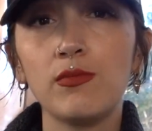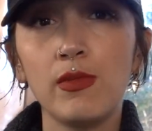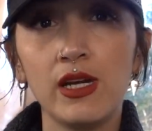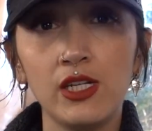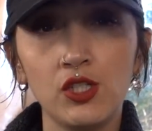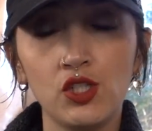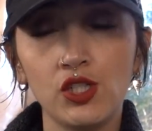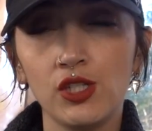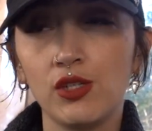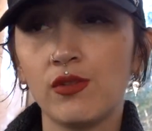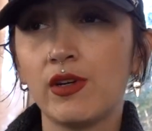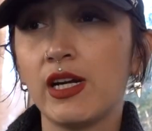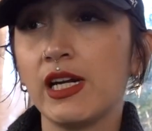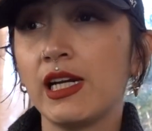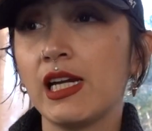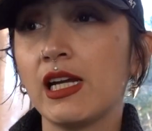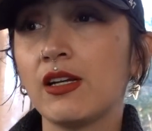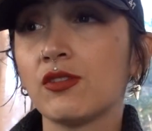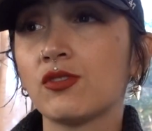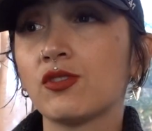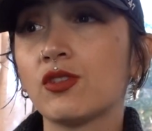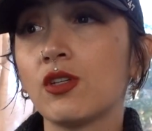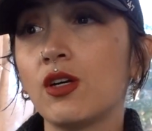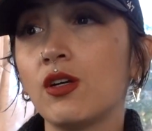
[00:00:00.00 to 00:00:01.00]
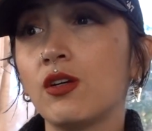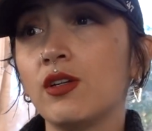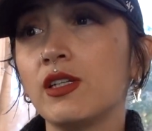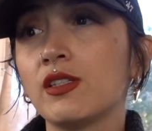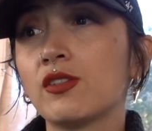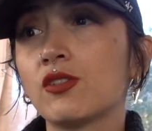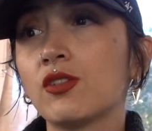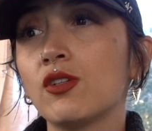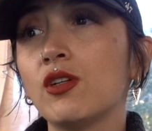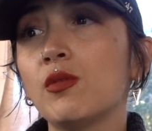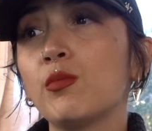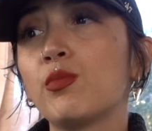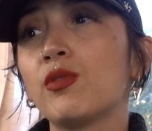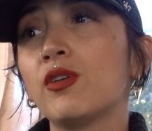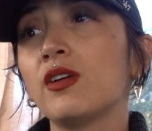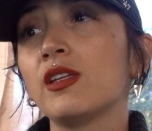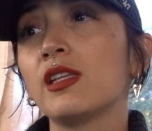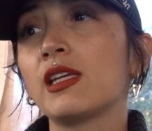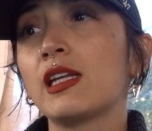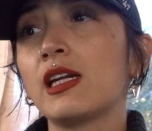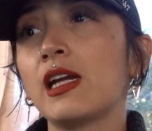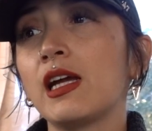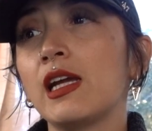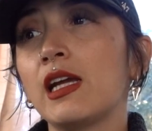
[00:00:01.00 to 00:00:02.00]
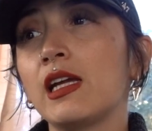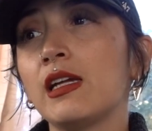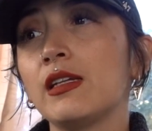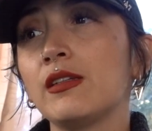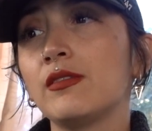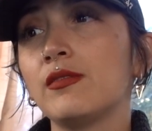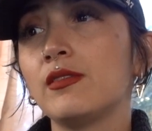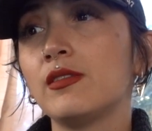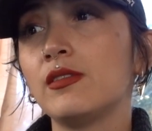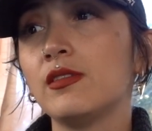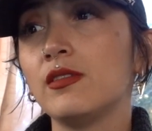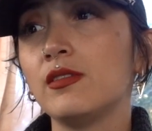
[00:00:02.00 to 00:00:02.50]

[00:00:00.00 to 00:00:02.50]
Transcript: mentioned right now. So it's so important that I